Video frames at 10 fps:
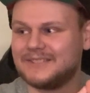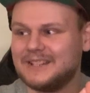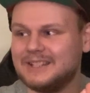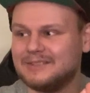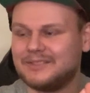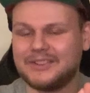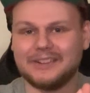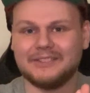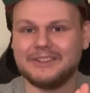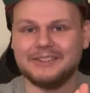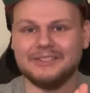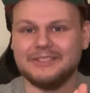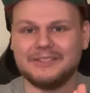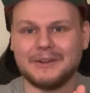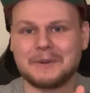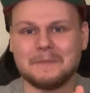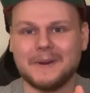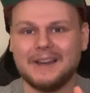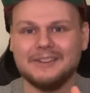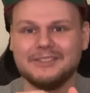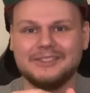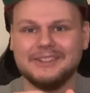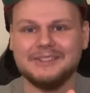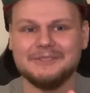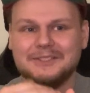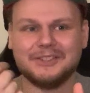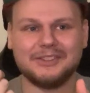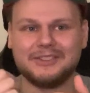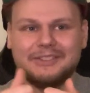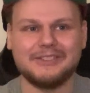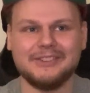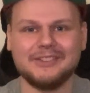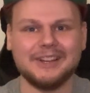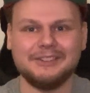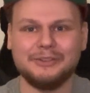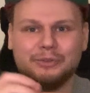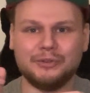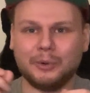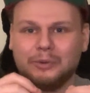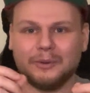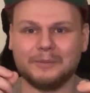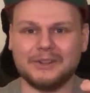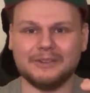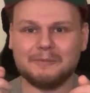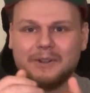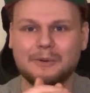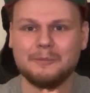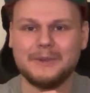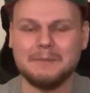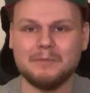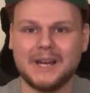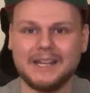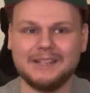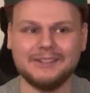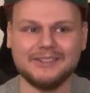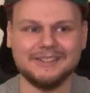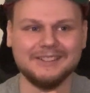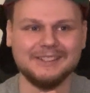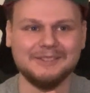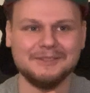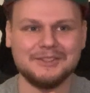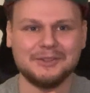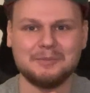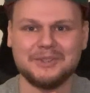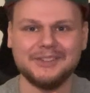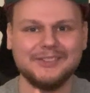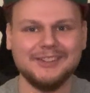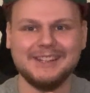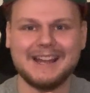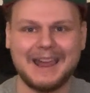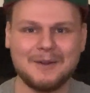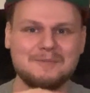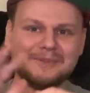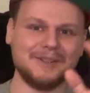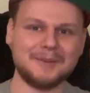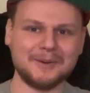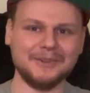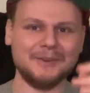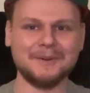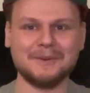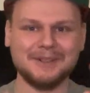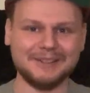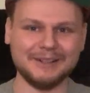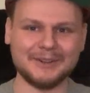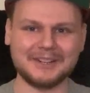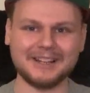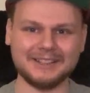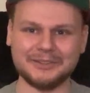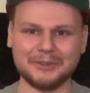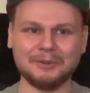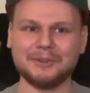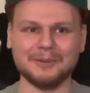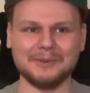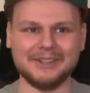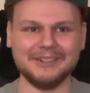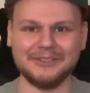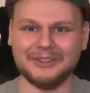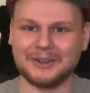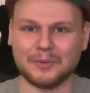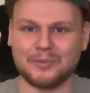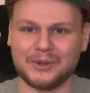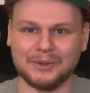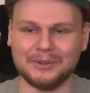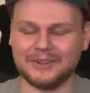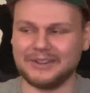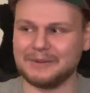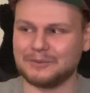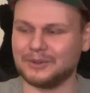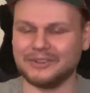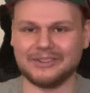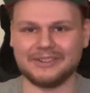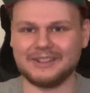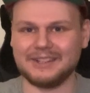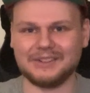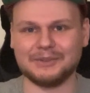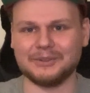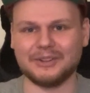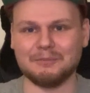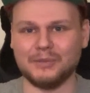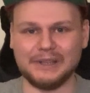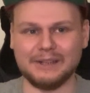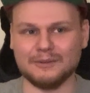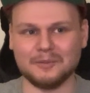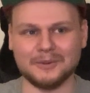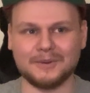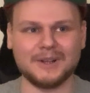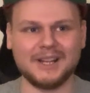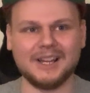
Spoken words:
If that didn't occupy us, then we just decided to draw something in Paint, and then we just printed it out, put it up on the wall, and look, I drew something on the computer. It was unbelievable.